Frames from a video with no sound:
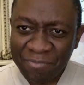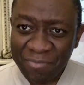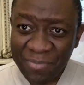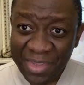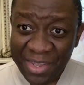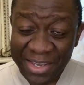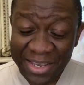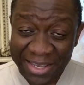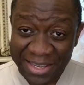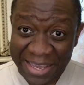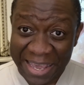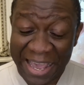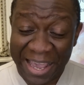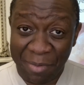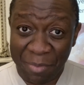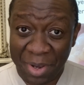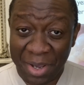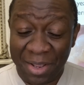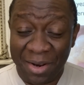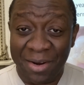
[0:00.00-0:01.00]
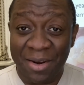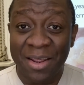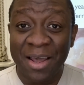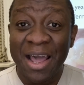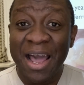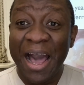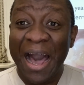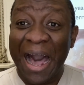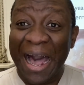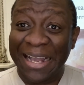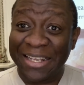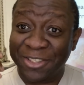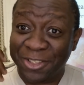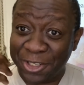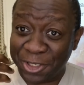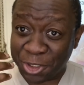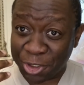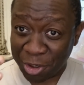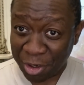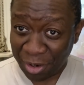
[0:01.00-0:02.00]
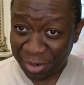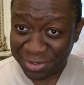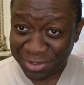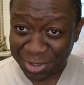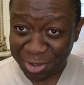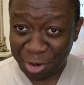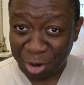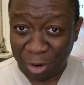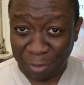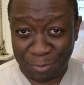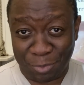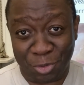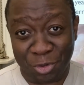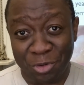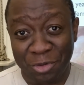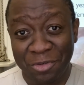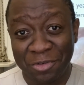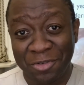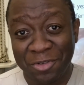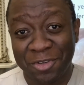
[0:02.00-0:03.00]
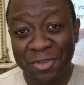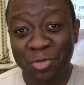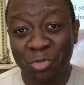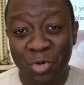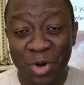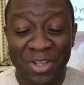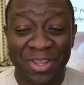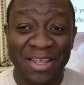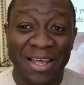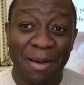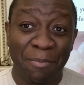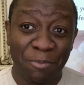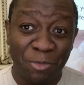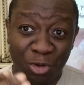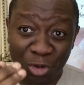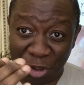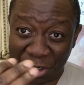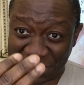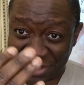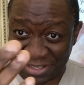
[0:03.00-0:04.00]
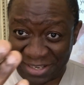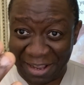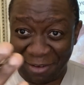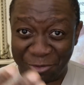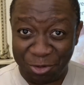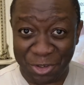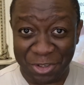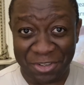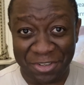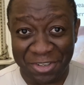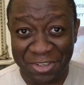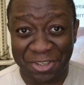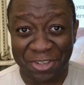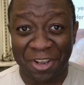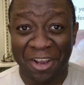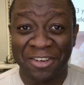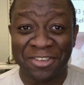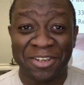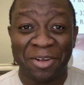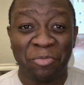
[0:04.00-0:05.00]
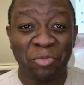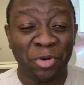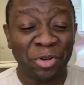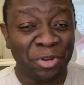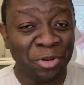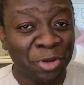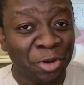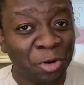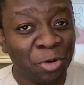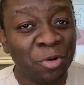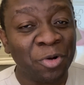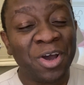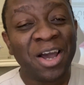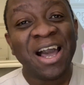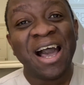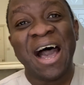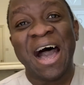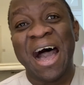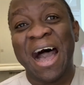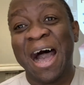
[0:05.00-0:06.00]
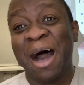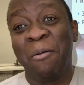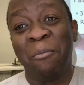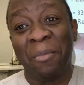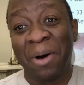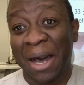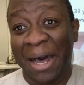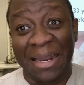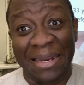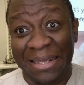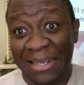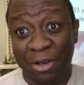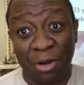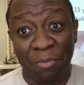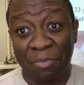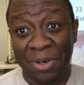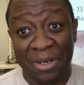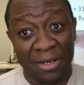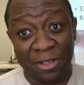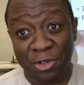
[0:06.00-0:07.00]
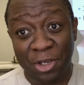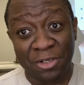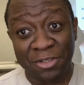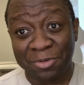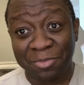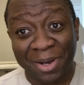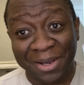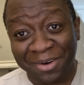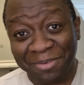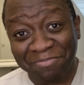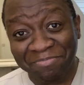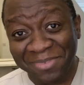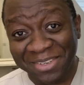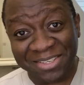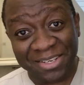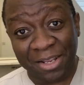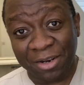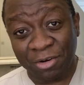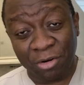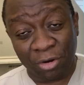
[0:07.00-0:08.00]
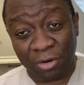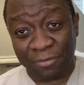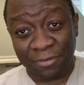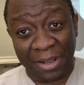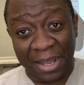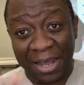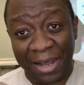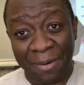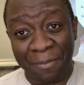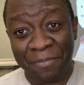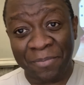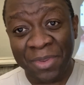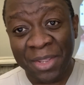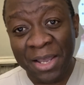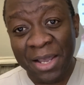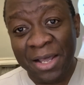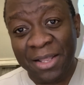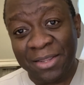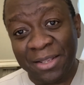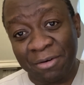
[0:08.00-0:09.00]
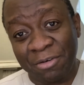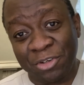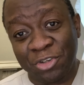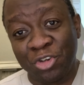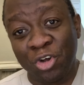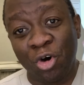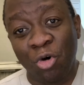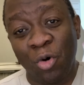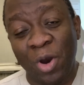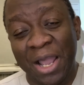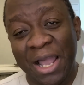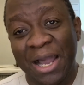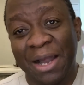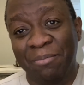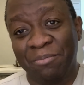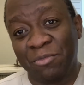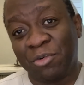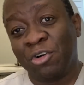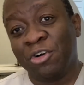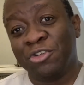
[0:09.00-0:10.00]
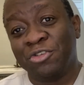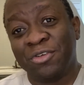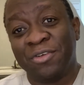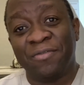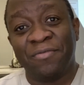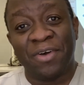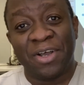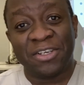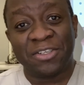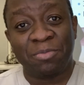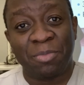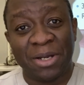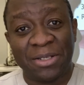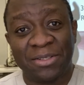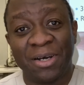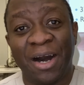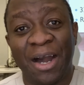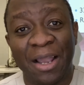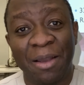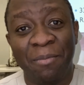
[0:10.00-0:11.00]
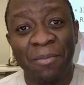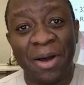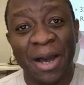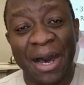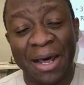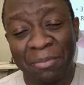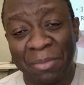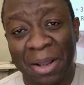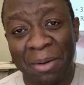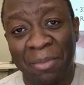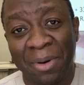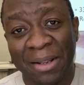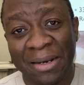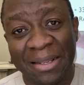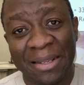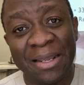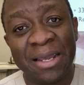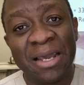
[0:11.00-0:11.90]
he came in. I discussed the options with him just as I've just discussed them with you, and he completely changed his mind. He said, look, there is no way I'm going to invest my time and my money